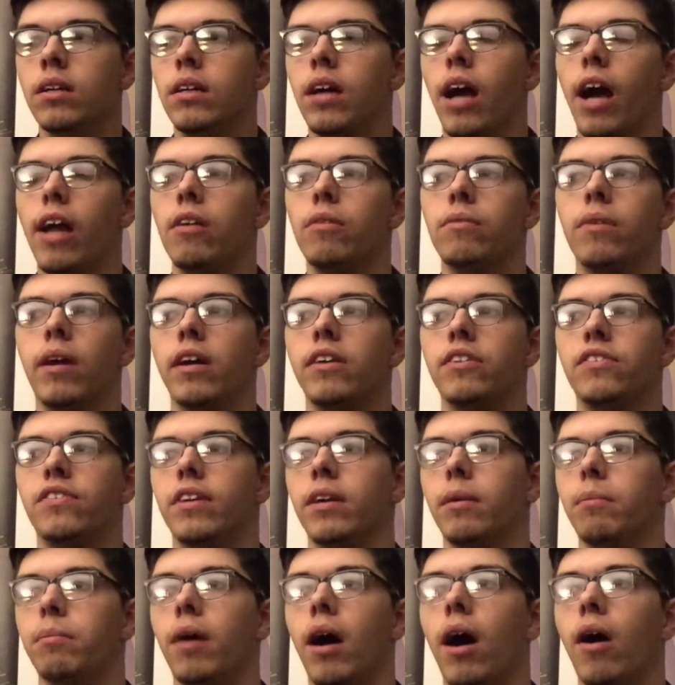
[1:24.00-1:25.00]
don't know how to say
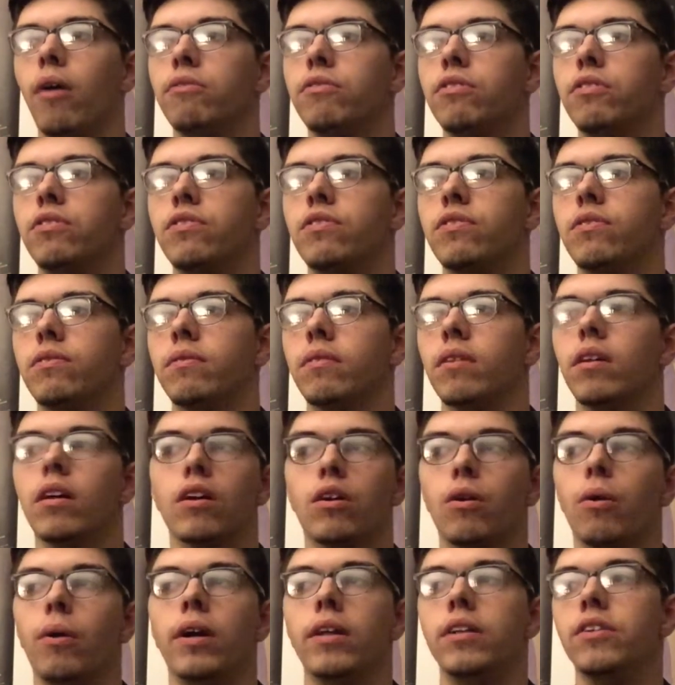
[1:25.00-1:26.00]
it, but I'll just
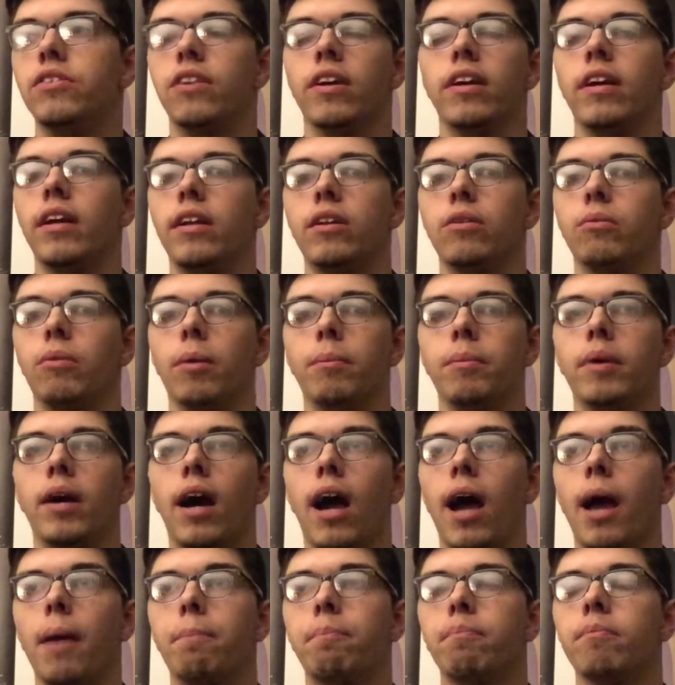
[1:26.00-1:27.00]
go ahead and say it anyway.
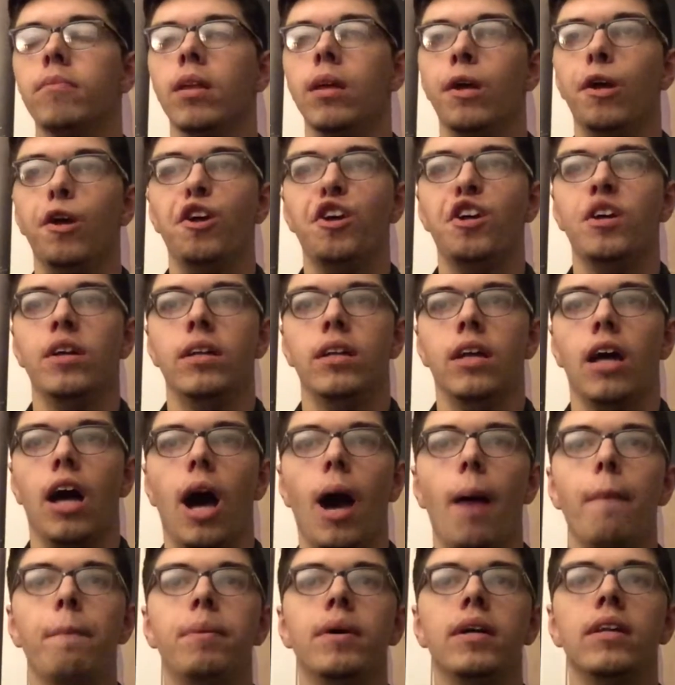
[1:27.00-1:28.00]
But
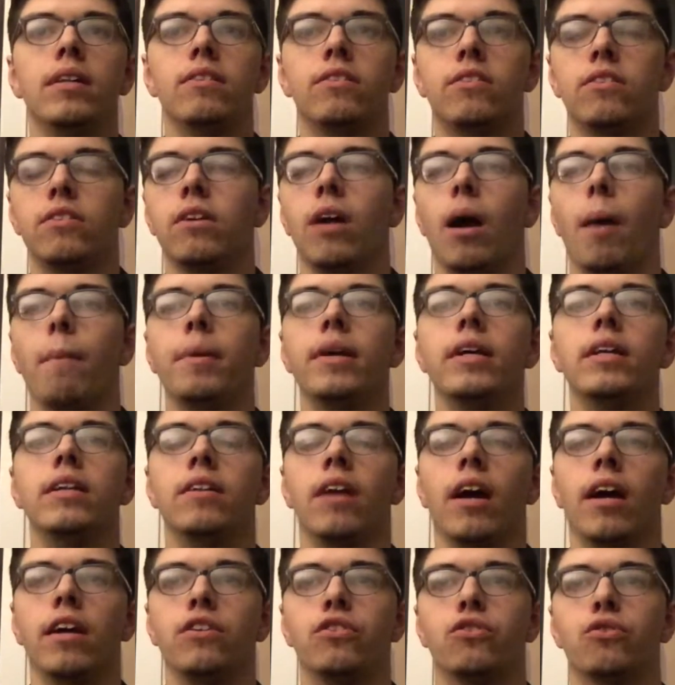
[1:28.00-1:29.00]
I've been in
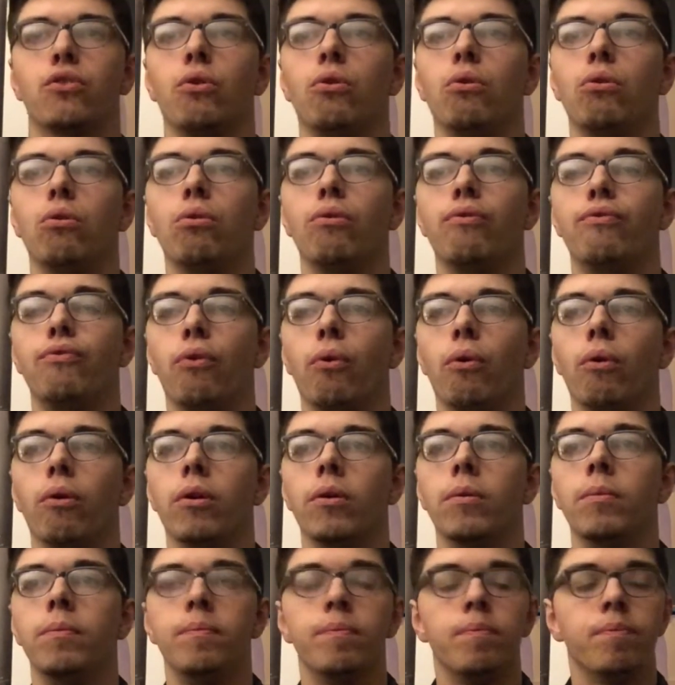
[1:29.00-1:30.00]
high school
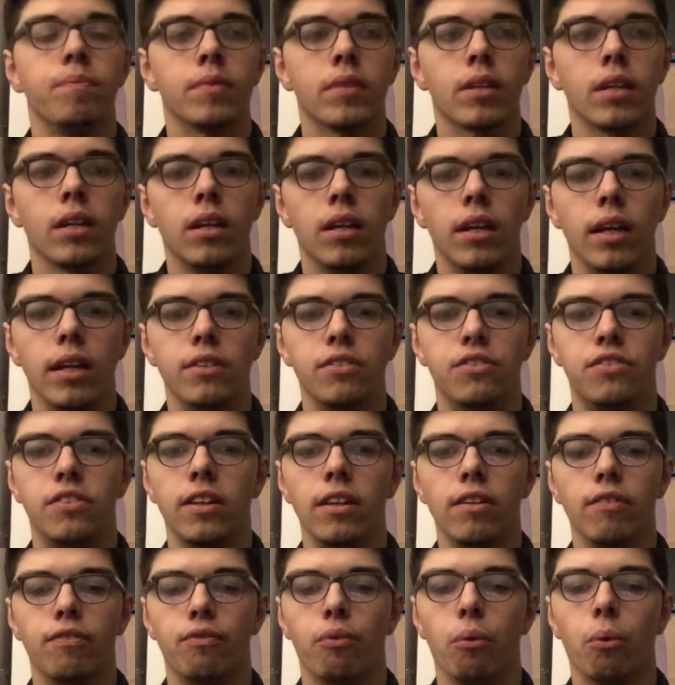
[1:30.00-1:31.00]
for. Instead
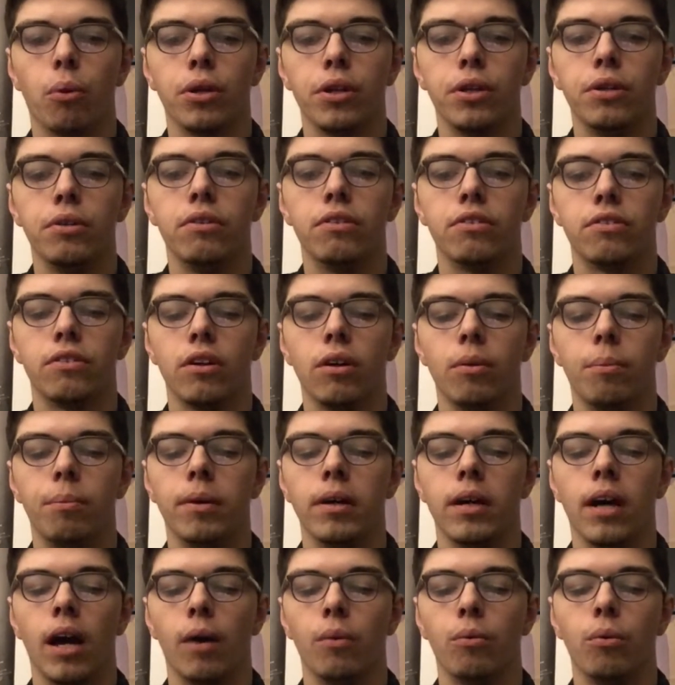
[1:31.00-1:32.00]
of 4 years though, but
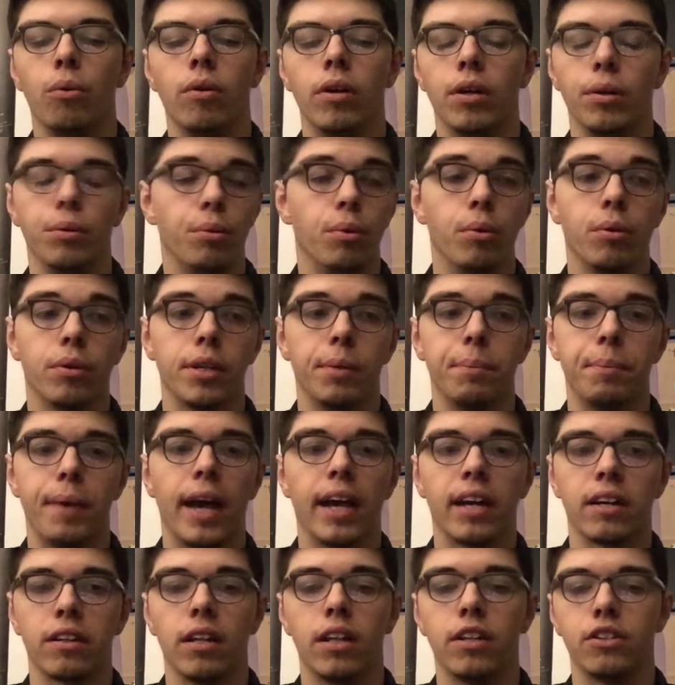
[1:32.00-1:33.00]
it will get
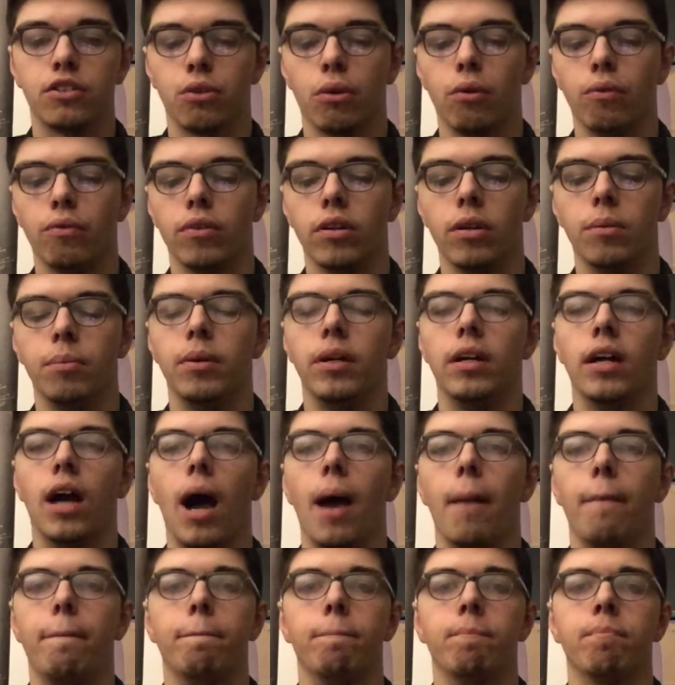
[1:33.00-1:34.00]
backlash over it,
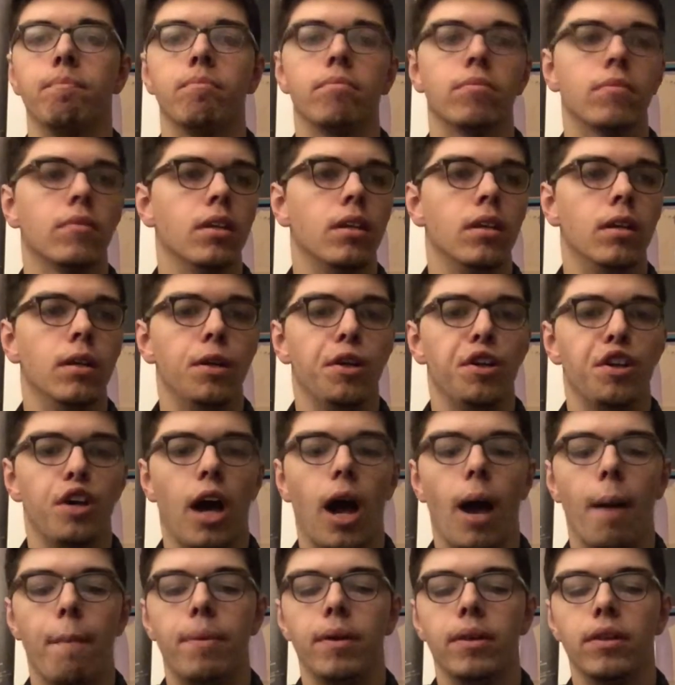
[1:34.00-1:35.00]
but
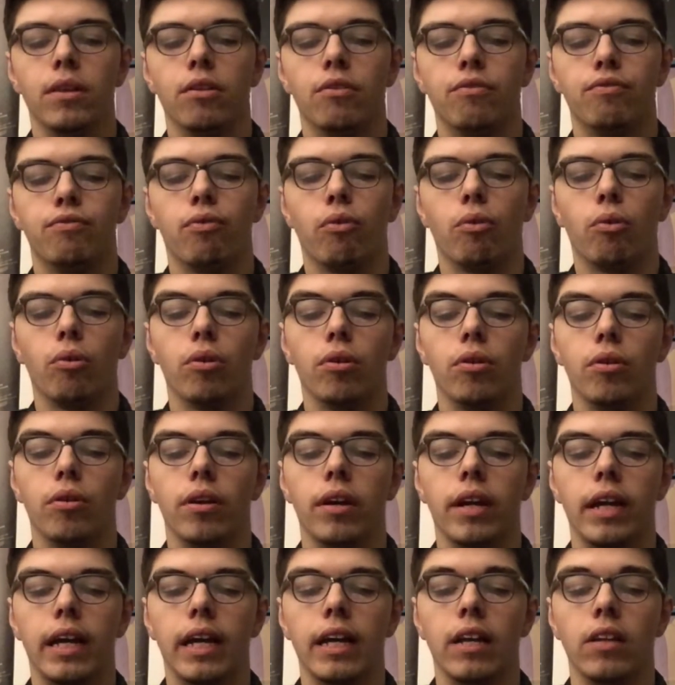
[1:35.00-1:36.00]
I've been there for
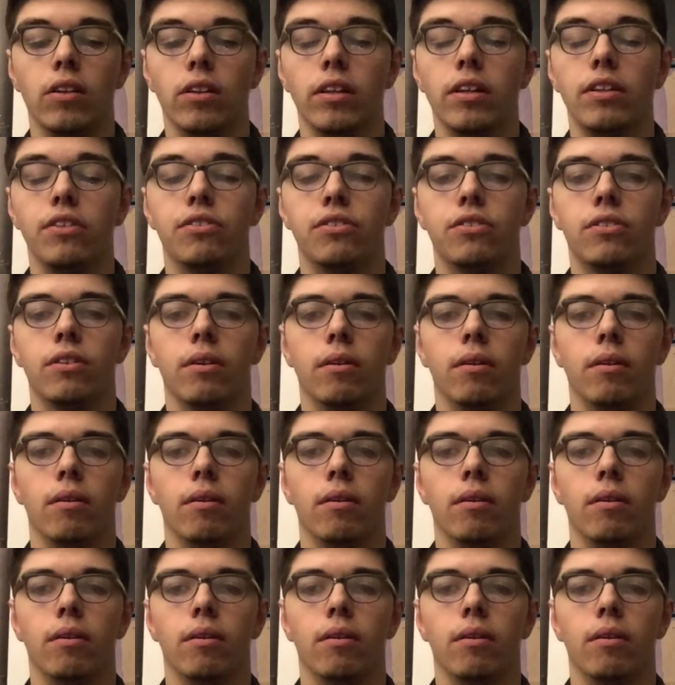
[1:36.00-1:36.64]
at least